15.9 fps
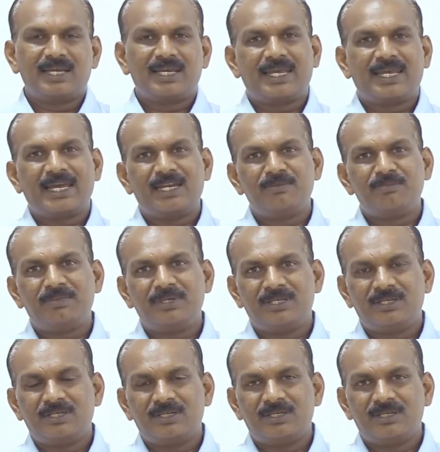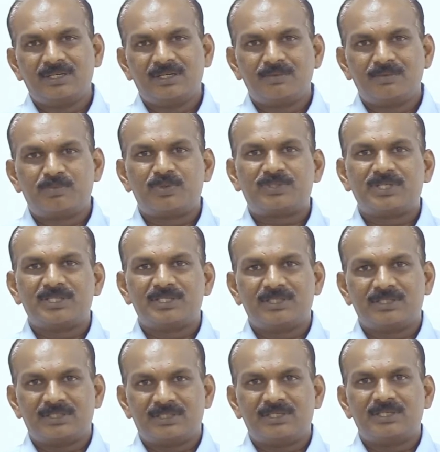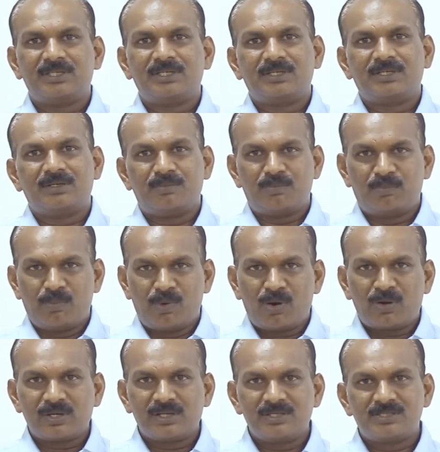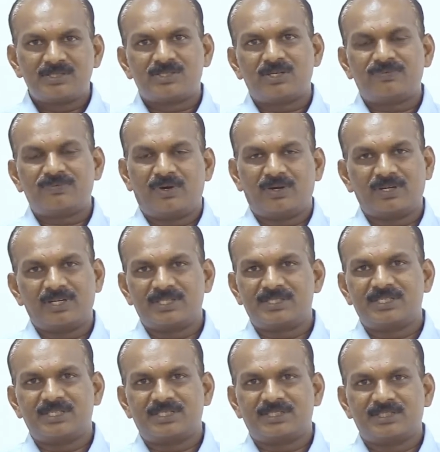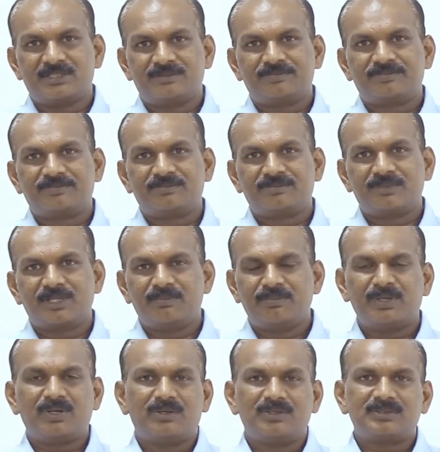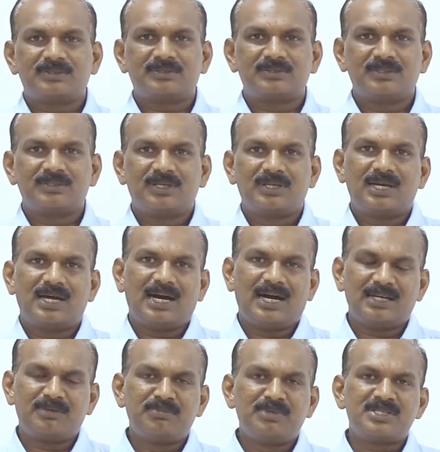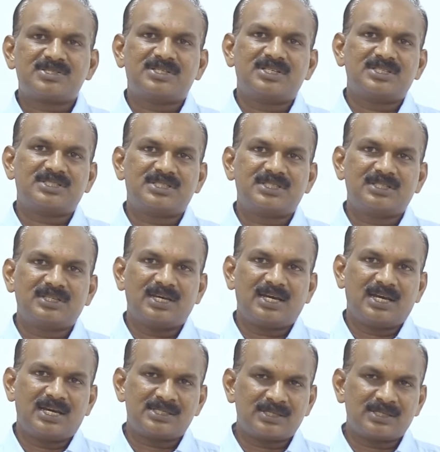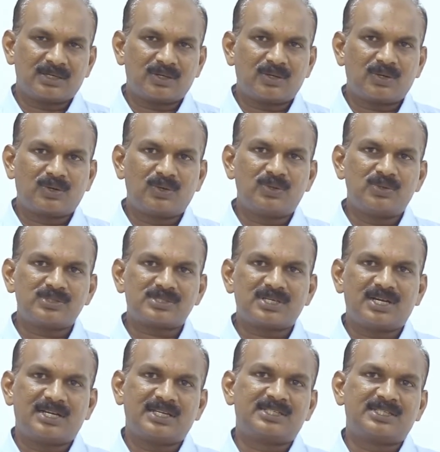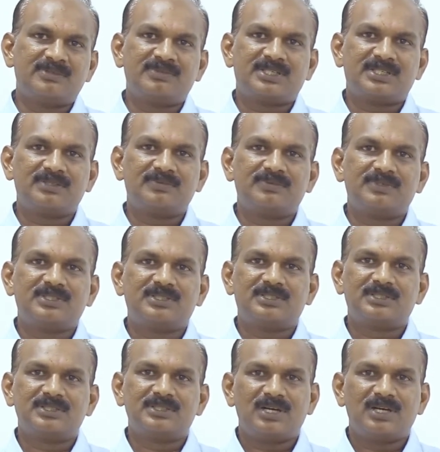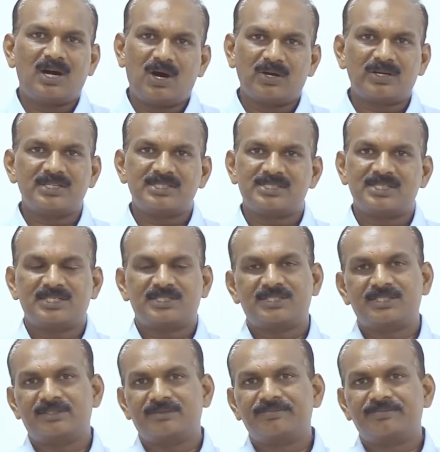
can be put under models of organization, because administration has a close connectivity with organization.